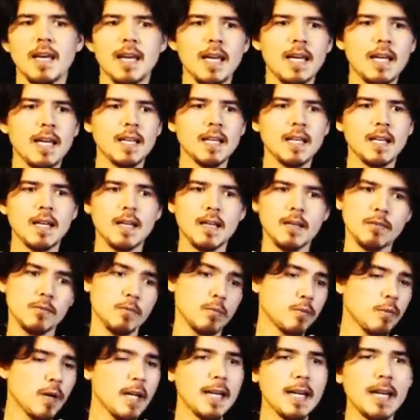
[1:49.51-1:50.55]
and uh,
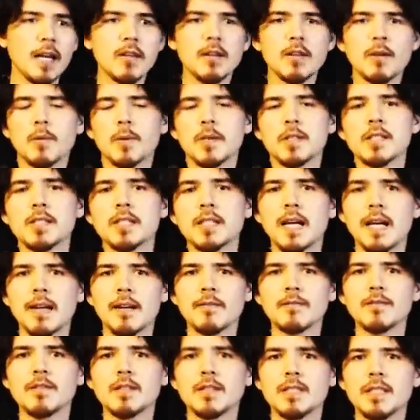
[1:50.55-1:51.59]
right now though, we're just kind
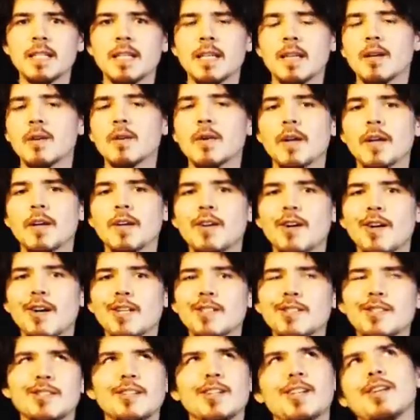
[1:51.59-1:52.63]
of, you know, going
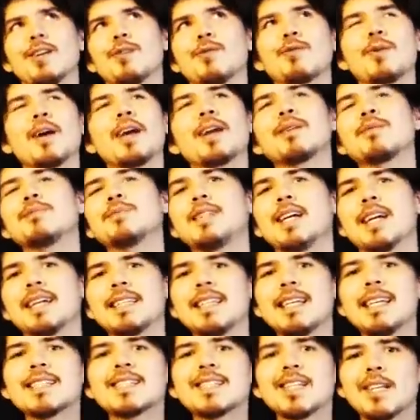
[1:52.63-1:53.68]
across uh, random
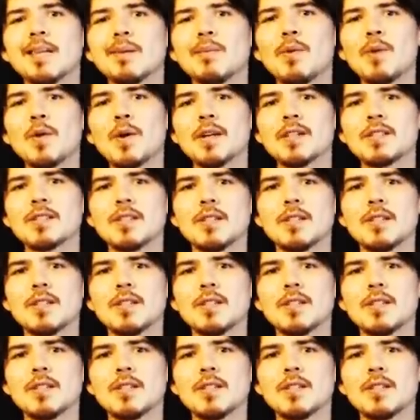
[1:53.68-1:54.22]
techniques anymore.